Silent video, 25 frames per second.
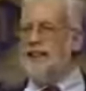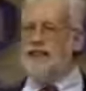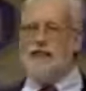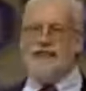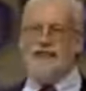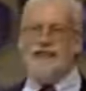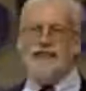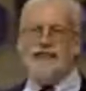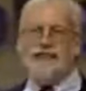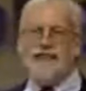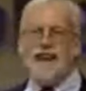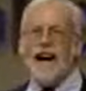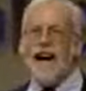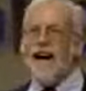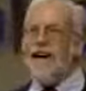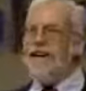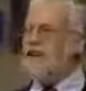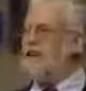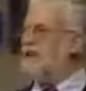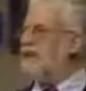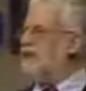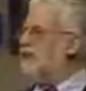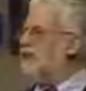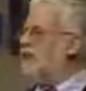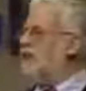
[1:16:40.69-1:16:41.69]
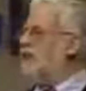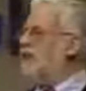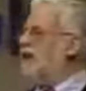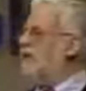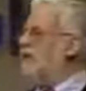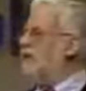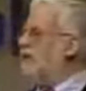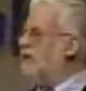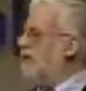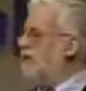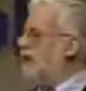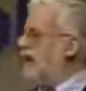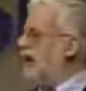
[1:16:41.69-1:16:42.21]
that science could
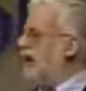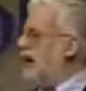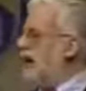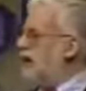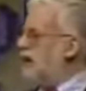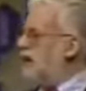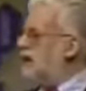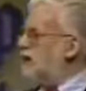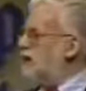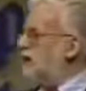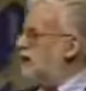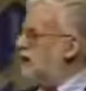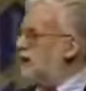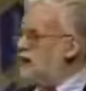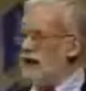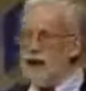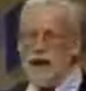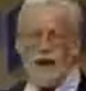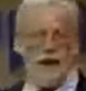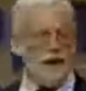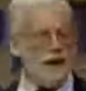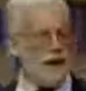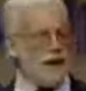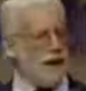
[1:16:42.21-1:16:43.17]
give us the answers,